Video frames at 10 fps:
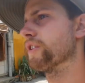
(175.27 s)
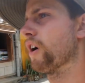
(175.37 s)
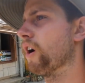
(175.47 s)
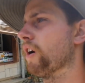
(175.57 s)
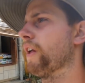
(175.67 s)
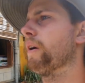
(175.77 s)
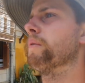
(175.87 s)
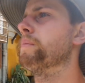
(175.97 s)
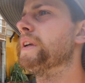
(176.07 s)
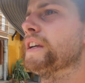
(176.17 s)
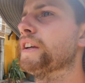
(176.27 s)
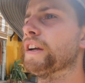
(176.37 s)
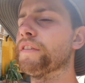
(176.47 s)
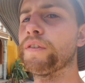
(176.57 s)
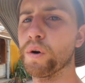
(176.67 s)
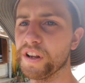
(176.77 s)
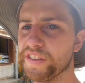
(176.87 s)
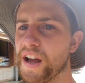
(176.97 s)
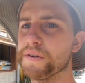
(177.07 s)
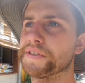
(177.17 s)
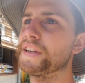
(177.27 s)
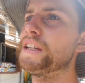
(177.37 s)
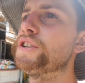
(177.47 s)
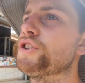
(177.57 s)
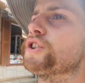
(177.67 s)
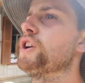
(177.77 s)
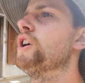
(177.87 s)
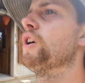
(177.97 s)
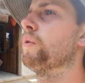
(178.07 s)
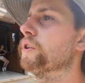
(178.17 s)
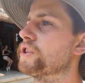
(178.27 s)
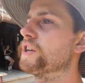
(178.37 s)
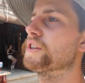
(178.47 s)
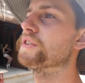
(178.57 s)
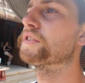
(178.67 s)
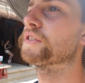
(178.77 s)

So that would be 40,000 each, which is